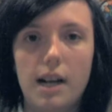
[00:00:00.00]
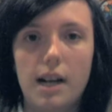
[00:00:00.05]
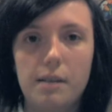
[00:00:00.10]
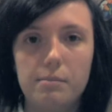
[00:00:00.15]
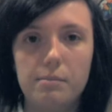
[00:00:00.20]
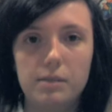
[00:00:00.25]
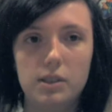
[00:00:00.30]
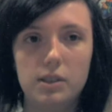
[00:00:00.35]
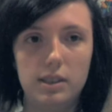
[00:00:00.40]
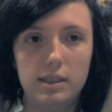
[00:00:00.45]

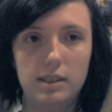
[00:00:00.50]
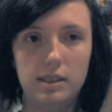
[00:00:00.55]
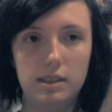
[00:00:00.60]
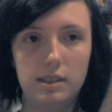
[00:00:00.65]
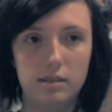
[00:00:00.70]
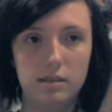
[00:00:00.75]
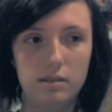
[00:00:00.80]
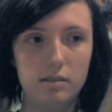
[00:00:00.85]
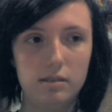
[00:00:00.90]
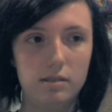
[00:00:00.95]
I'm
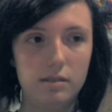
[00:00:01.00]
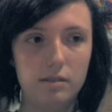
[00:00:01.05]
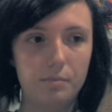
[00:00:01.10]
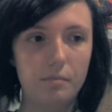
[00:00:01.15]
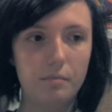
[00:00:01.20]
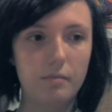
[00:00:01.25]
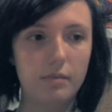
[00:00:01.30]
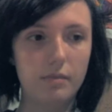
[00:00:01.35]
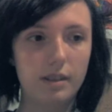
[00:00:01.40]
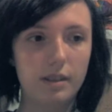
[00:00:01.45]
just
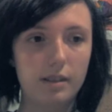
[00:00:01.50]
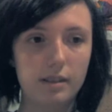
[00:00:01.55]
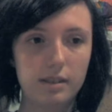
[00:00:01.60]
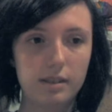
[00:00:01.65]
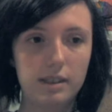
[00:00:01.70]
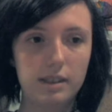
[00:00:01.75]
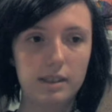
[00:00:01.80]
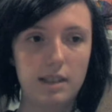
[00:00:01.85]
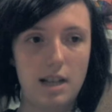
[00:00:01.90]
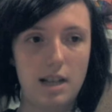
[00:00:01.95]

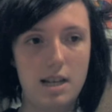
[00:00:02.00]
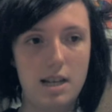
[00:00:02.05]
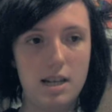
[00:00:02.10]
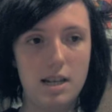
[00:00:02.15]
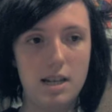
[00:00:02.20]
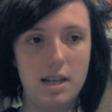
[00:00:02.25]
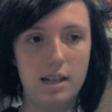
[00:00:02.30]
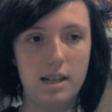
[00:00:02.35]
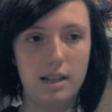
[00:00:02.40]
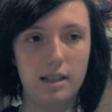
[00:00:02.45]

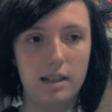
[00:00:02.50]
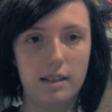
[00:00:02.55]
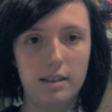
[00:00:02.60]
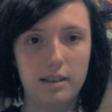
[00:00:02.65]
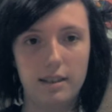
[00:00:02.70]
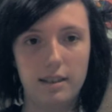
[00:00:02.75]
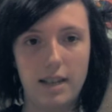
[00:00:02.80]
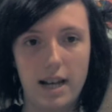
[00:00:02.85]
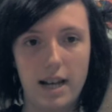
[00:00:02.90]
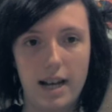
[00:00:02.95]

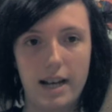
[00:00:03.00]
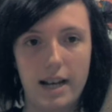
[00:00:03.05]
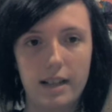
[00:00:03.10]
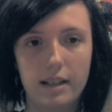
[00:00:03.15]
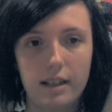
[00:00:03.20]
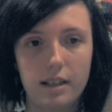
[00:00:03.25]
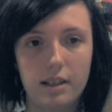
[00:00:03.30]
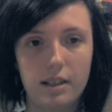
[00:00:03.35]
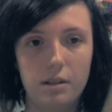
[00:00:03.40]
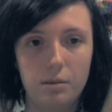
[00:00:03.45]
saying
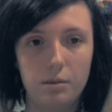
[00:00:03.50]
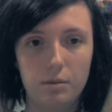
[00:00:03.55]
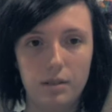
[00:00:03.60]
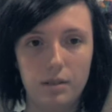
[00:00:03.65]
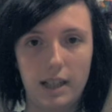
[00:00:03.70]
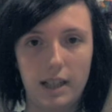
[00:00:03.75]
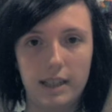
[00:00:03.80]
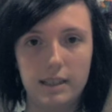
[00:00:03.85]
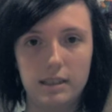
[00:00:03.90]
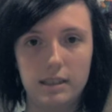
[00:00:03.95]
that you
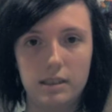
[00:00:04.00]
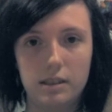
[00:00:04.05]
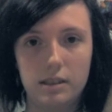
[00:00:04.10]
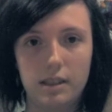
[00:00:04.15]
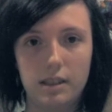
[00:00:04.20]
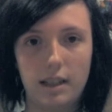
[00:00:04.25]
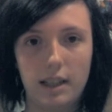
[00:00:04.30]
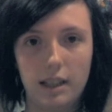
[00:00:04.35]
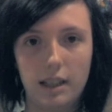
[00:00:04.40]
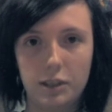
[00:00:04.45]
guys
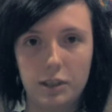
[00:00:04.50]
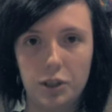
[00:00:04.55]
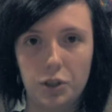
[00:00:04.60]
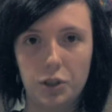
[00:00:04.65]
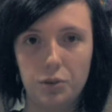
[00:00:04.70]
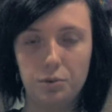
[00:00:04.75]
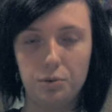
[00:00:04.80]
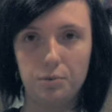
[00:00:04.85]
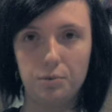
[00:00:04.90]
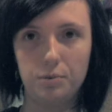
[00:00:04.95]
need
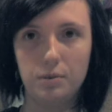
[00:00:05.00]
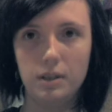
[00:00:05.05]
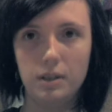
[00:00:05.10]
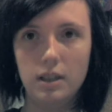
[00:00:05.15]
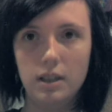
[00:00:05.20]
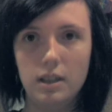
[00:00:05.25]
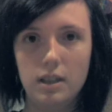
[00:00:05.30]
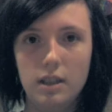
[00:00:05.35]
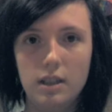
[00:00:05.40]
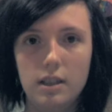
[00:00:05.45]
to
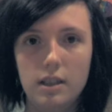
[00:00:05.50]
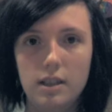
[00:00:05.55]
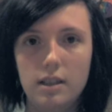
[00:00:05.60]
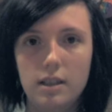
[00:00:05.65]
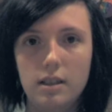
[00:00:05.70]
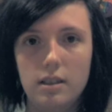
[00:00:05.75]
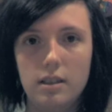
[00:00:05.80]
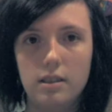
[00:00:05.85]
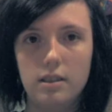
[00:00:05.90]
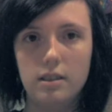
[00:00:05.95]

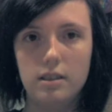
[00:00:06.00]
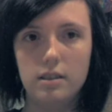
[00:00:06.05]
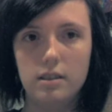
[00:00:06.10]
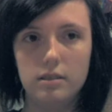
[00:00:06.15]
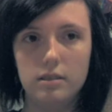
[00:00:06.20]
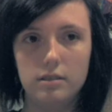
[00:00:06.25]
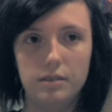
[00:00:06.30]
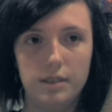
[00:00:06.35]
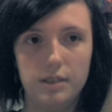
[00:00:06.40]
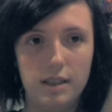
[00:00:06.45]

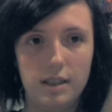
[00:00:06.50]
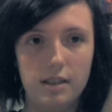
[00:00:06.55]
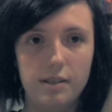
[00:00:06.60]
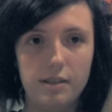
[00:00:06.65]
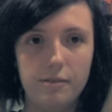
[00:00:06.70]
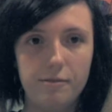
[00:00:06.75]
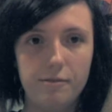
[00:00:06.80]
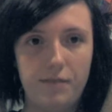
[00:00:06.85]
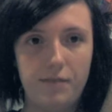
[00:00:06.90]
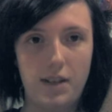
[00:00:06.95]

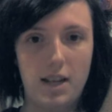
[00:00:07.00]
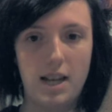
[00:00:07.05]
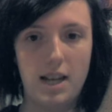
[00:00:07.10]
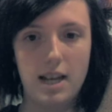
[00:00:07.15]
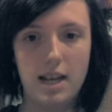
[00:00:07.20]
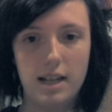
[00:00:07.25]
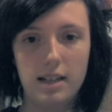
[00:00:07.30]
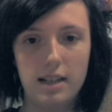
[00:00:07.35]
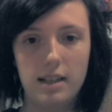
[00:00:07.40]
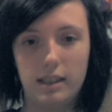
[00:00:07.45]
love
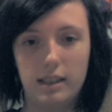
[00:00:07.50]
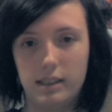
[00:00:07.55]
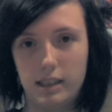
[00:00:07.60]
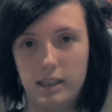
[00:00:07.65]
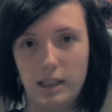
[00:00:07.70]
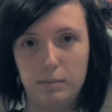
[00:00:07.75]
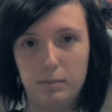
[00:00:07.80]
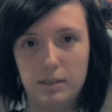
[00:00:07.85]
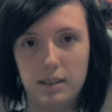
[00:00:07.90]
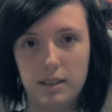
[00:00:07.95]
and
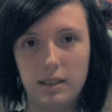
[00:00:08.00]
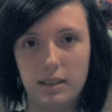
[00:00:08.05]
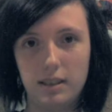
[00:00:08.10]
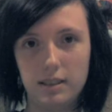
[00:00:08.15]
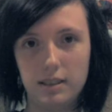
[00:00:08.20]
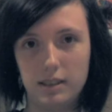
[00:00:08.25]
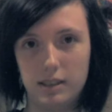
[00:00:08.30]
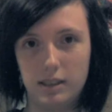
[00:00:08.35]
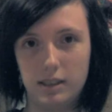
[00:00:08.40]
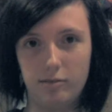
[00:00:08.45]
accept
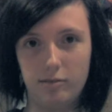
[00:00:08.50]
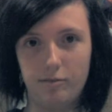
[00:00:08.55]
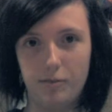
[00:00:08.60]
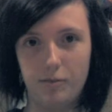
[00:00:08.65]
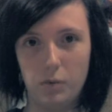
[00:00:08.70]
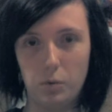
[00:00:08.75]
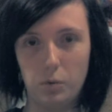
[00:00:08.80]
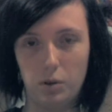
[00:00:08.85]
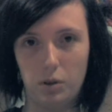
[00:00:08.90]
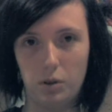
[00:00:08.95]
us
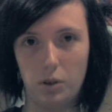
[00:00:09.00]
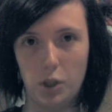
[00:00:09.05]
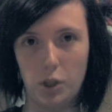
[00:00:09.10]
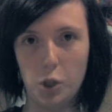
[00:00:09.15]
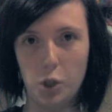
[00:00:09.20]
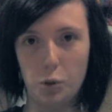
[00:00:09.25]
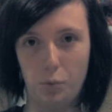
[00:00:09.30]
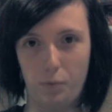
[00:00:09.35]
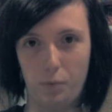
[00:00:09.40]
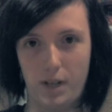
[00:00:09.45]

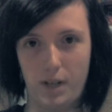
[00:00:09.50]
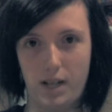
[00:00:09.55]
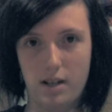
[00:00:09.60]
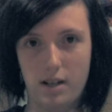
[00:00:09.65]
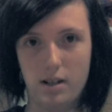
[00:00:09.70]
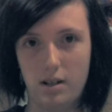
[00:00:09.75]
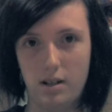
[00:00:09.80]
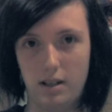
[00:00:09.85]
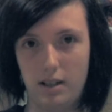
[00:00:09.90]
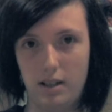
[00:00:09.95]
for who we
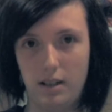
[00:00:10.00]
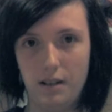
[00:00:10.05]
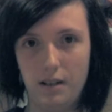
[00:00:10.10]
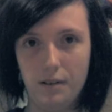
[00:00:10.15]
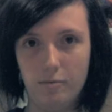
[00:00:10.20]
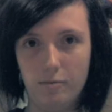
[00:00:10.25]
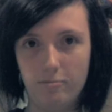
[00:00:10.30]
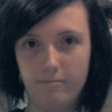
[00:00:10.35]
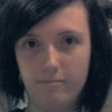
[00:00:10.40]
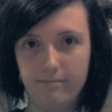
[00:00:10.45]
are.